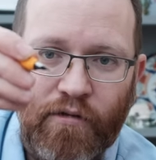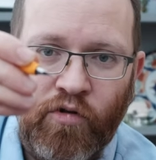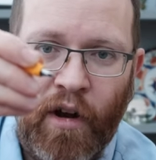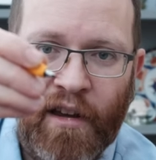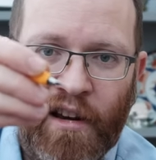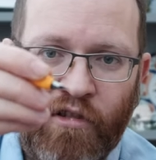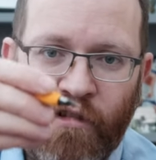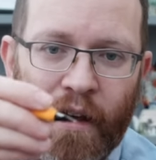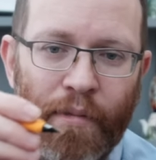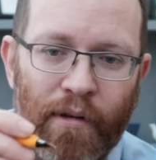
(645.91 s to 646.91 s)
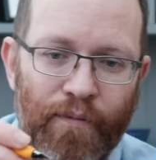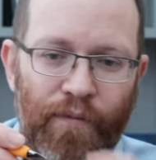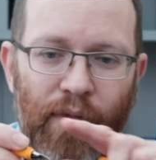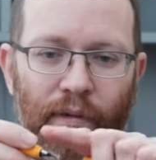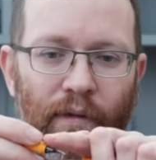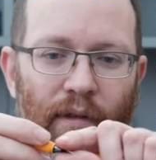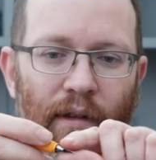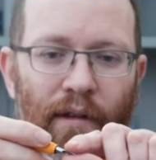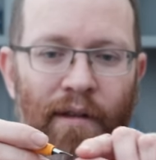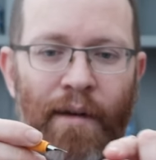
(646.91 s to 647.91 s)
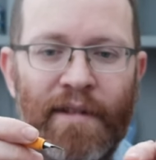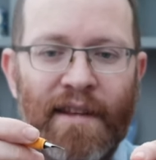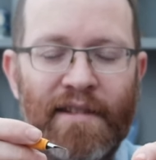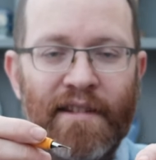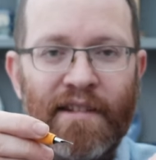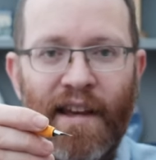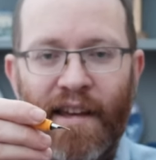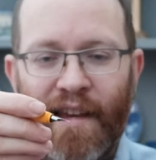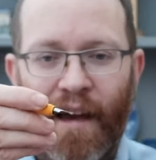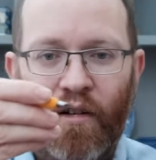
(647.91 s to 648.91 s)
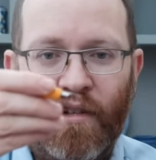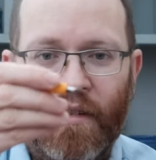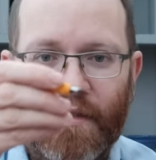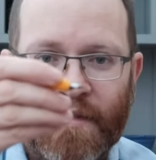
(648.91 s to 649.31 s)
Triangular grip, nib is easy to take out and